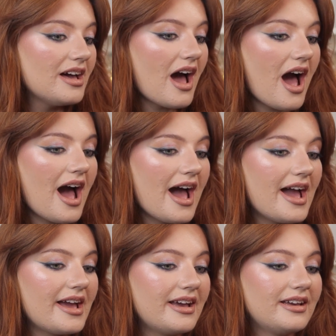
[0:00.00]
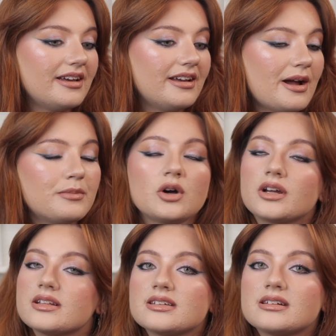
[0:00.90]
I am not
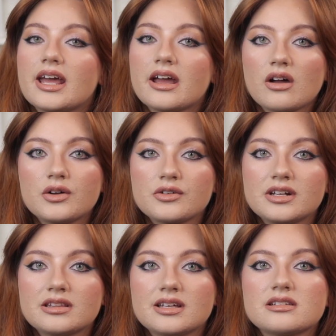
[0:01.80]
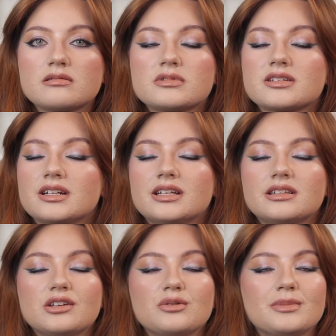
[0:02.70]
going to sit in aircon or anything, so I'm just going to let
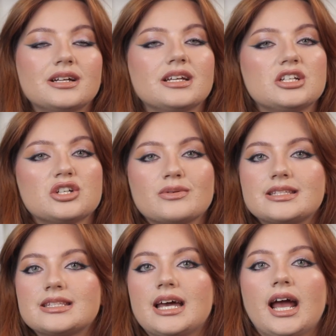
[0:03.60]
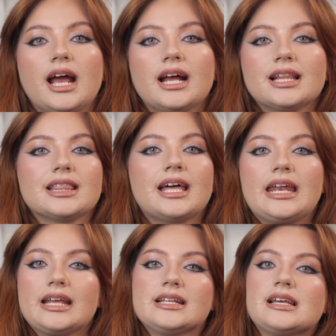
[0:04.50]
the humidity do its thing, let
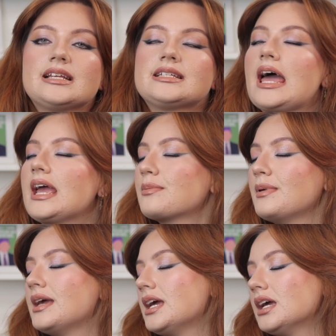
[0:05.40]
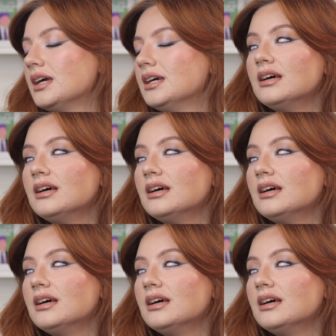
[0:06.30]
it take me.